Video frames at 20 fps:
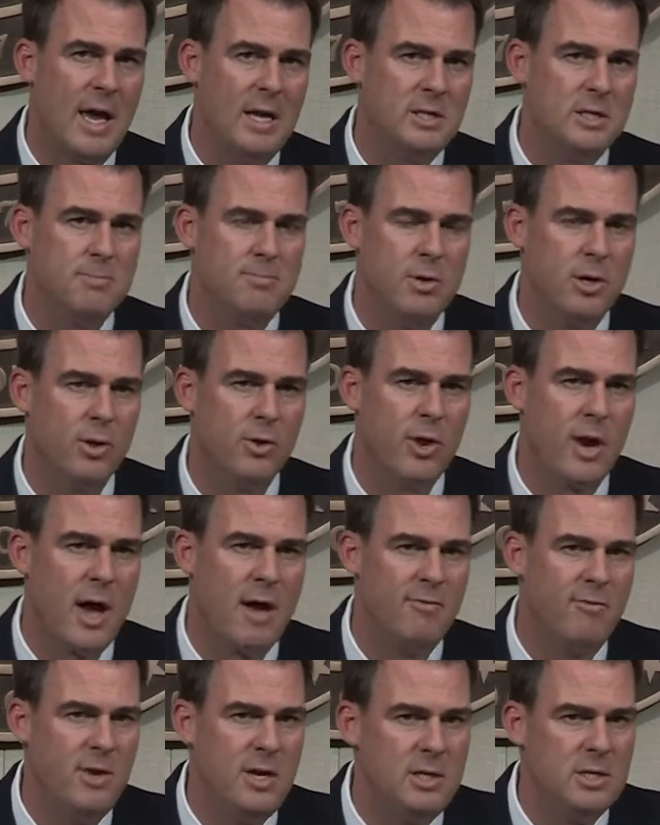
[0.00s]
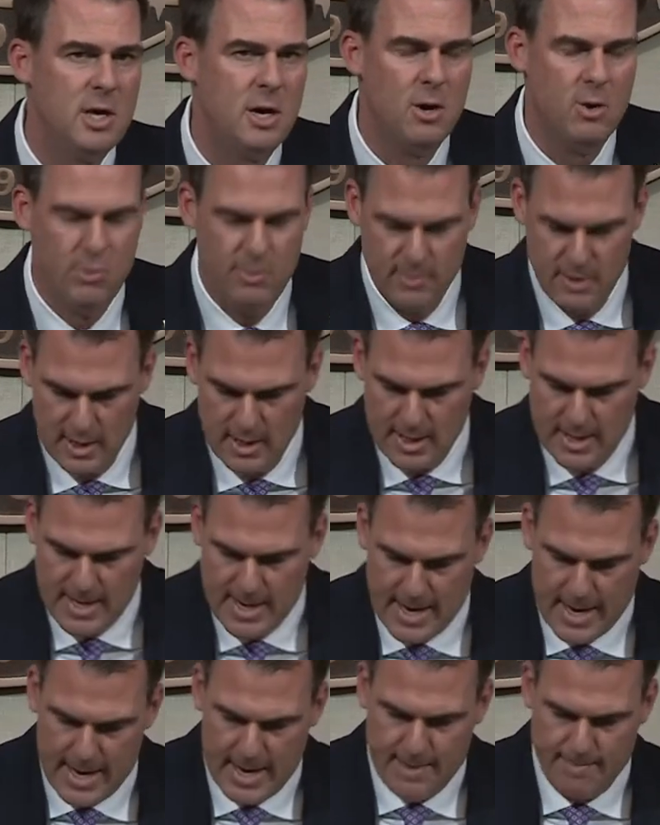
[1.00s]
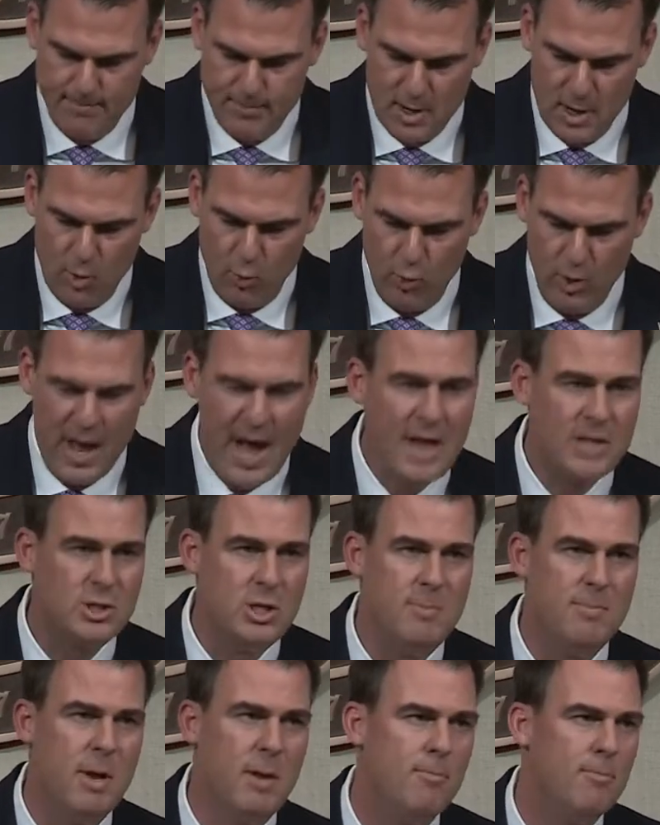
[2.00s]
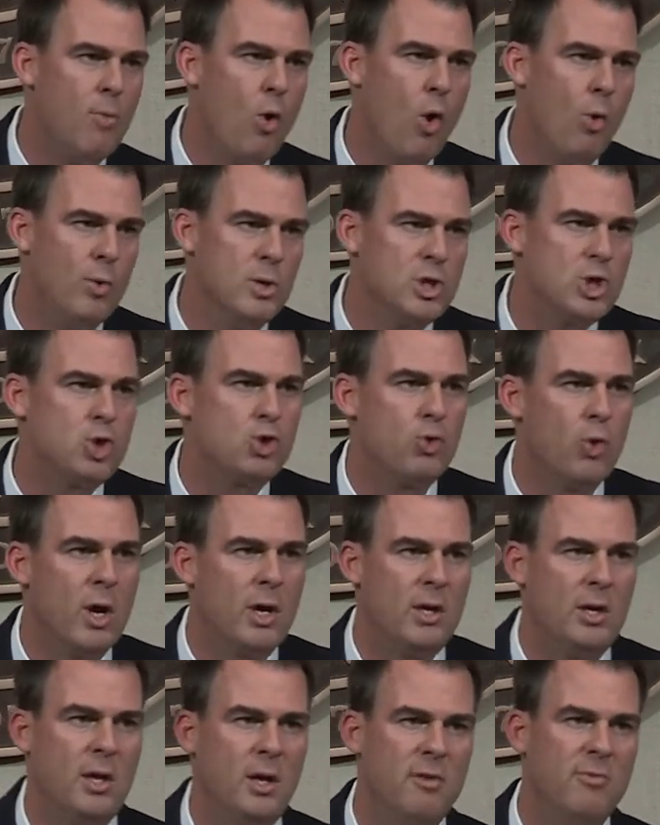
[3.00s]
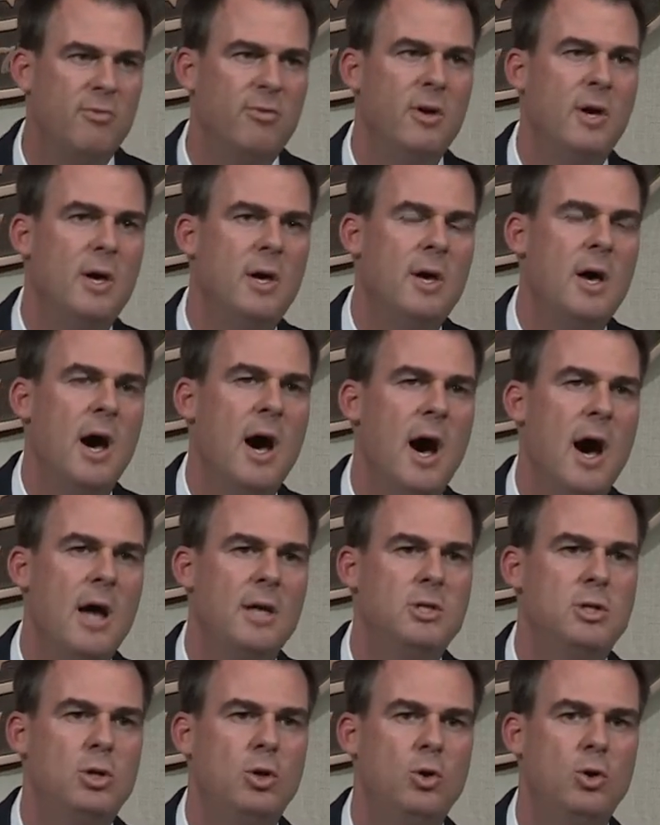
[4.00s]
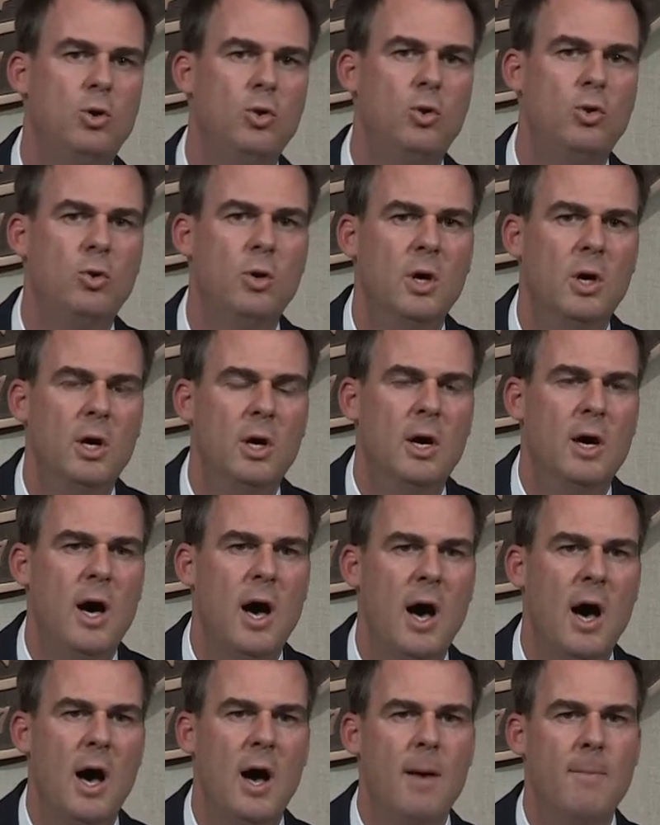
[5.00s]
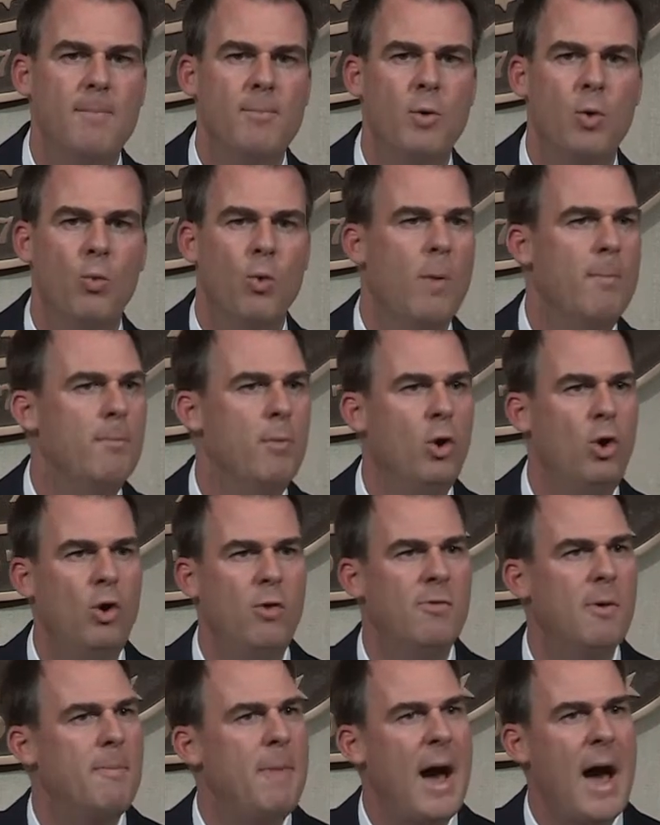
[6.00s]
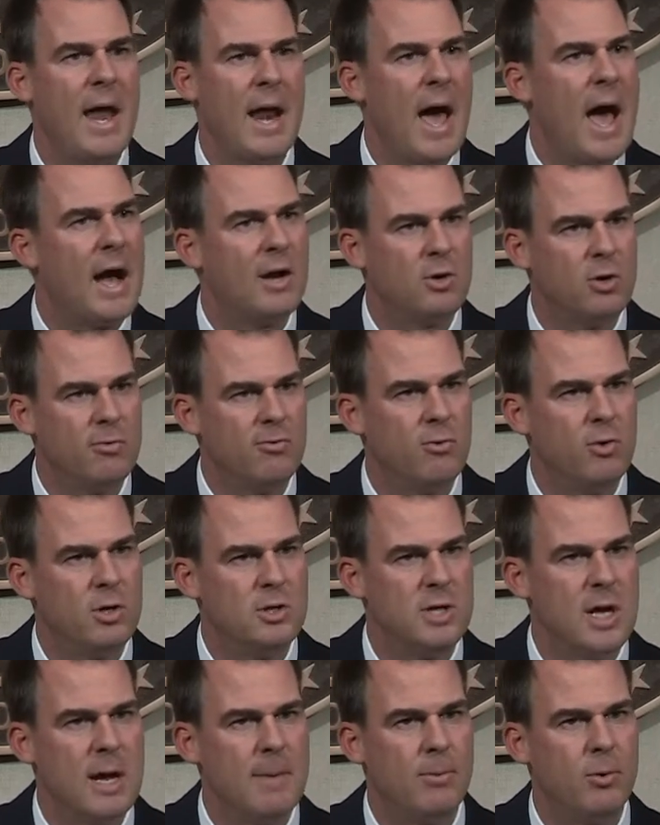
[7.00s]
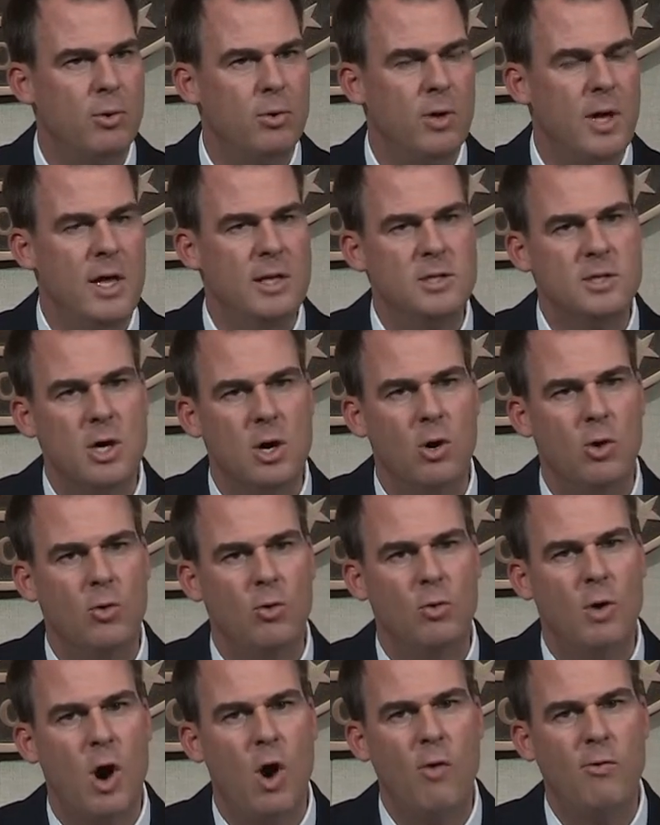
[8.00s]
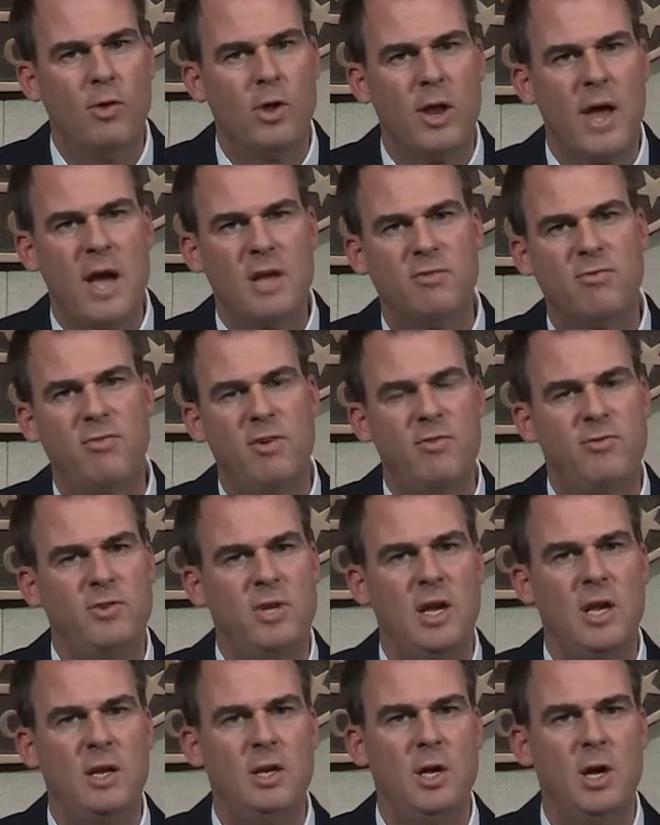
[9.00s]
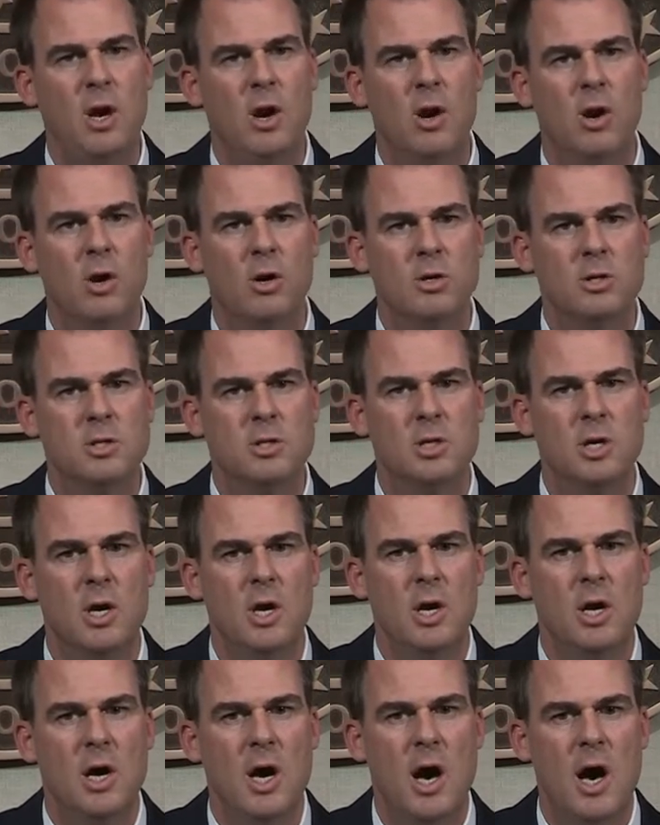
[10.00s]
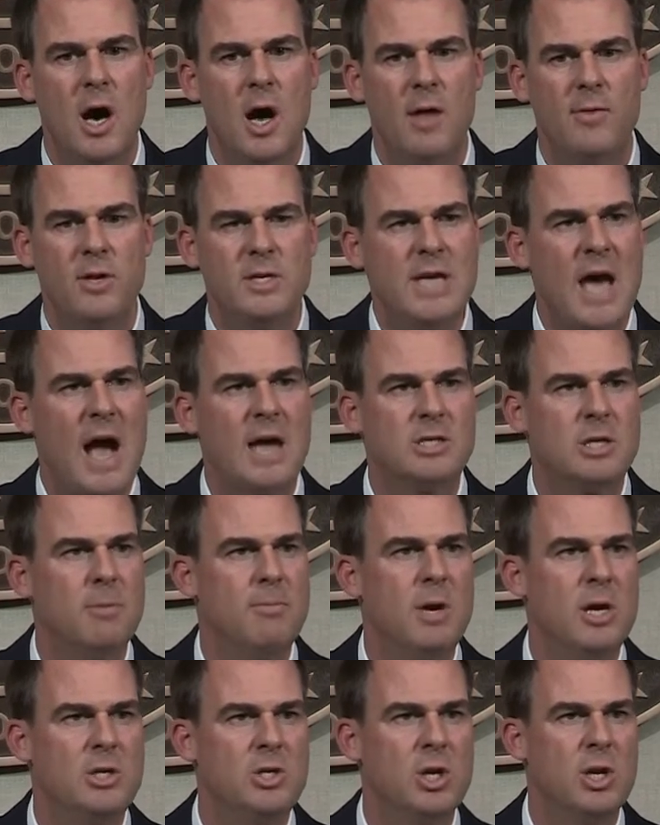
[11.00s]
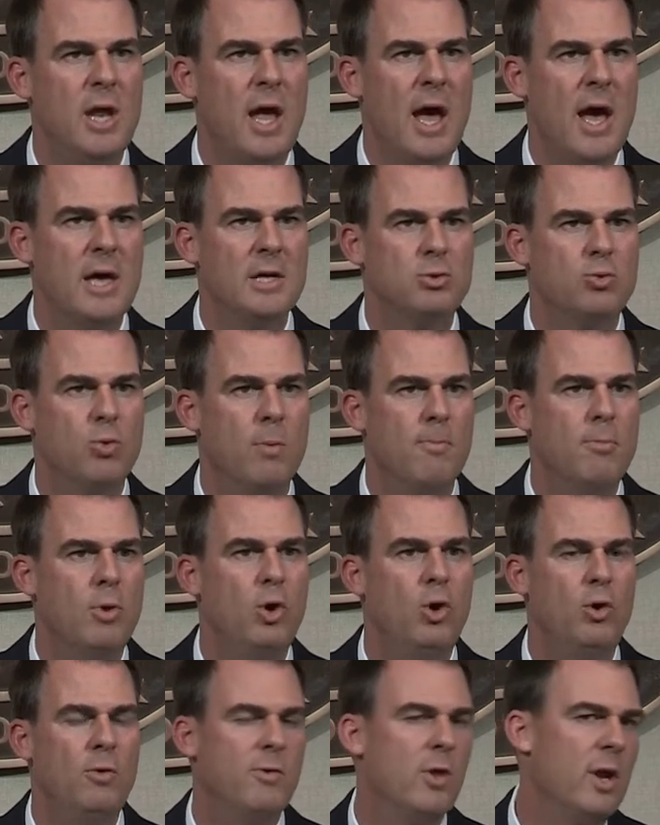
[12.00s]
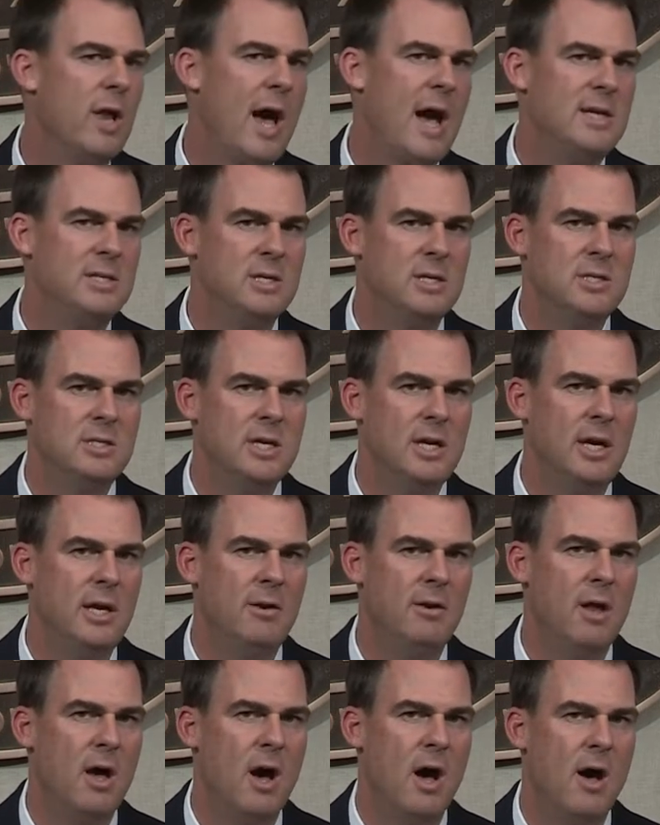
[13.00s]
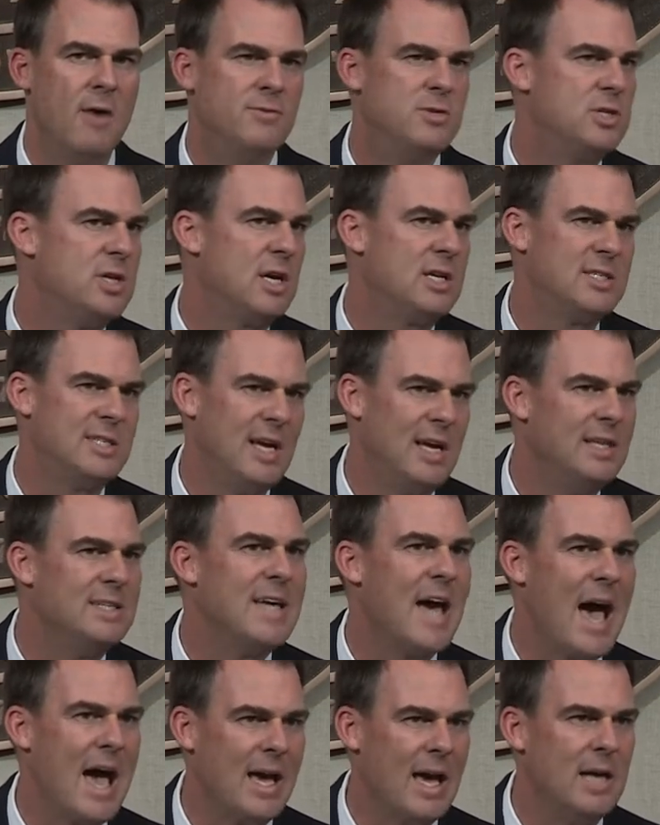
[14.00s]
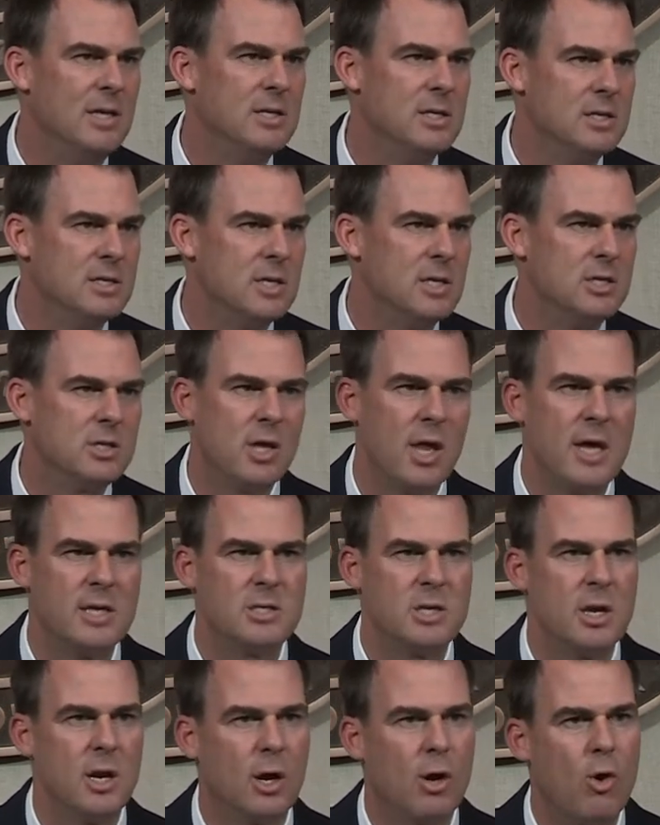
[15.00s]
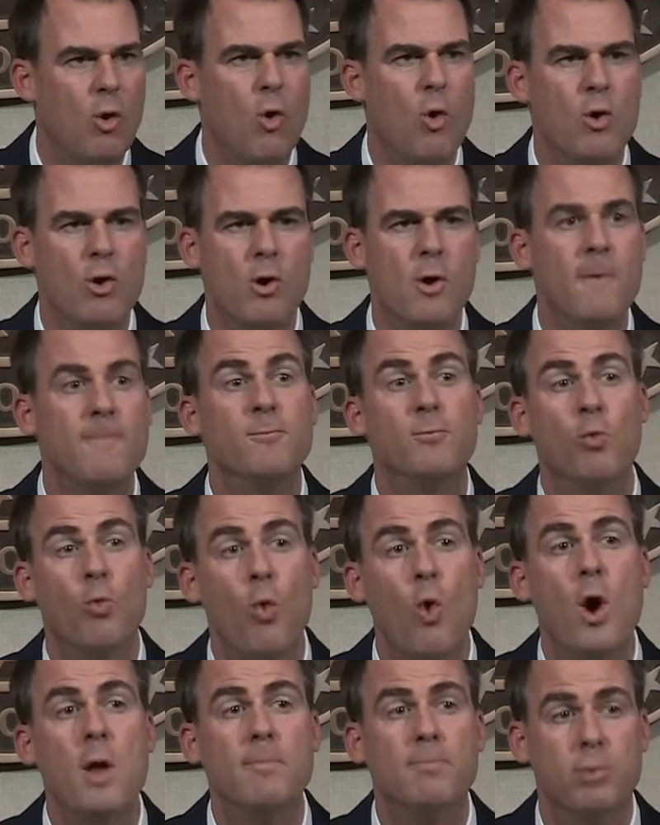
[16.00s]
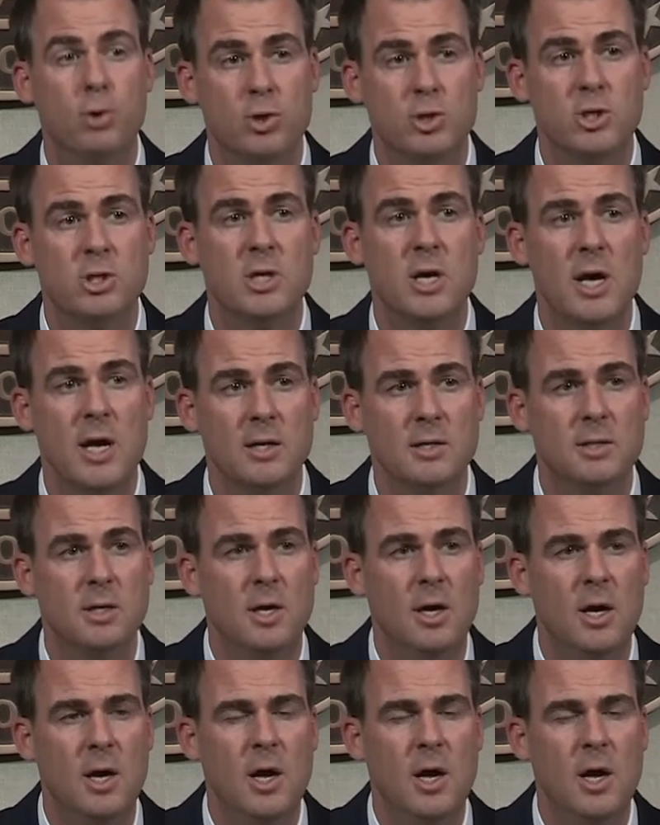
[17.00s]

agent bill that I vetoed would actually have been more restrictive to remove a bad actor, for example. And so over the last 15 years, the tax commission has removed the licensing of 16 tag agents. It's less than a quarter of 1%.